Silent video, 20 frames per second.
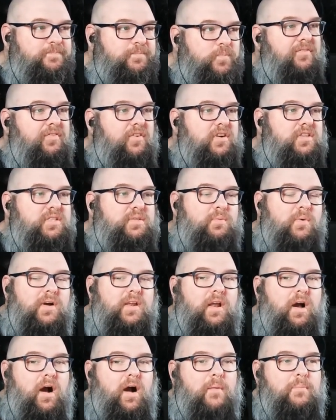First
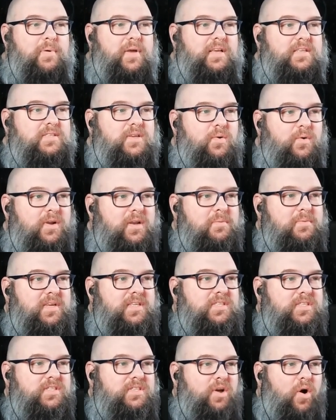one up is going to be
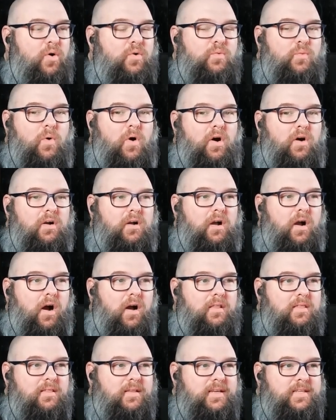Stonewall
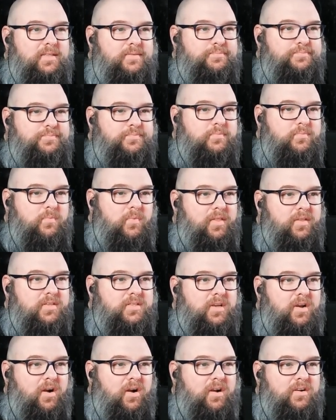Gauntlet. This
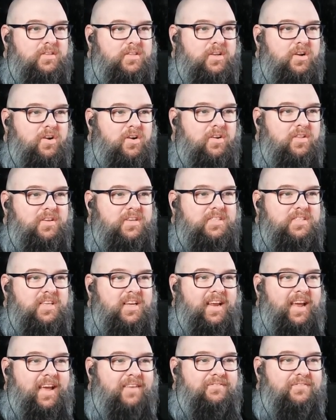card currently
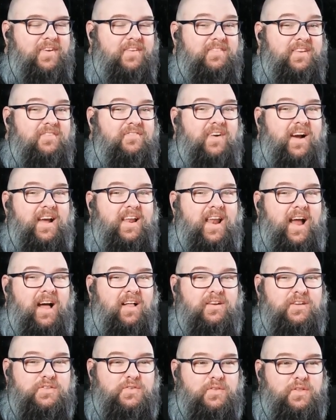sitting at
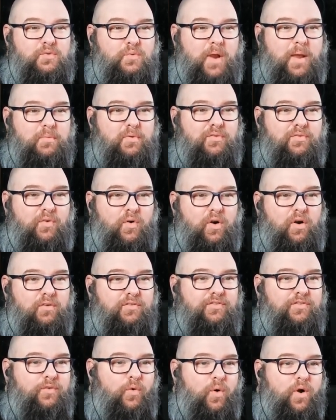$55 for the rainbow foil.
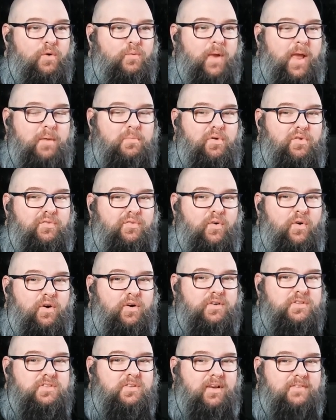Four rainbow
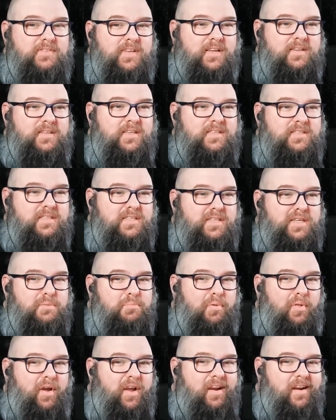foils left on TCG
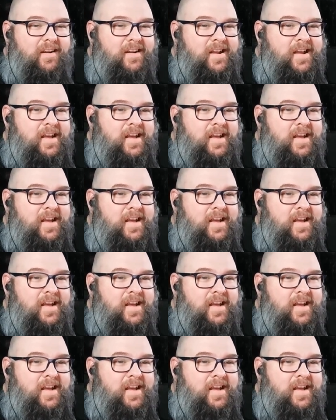Player.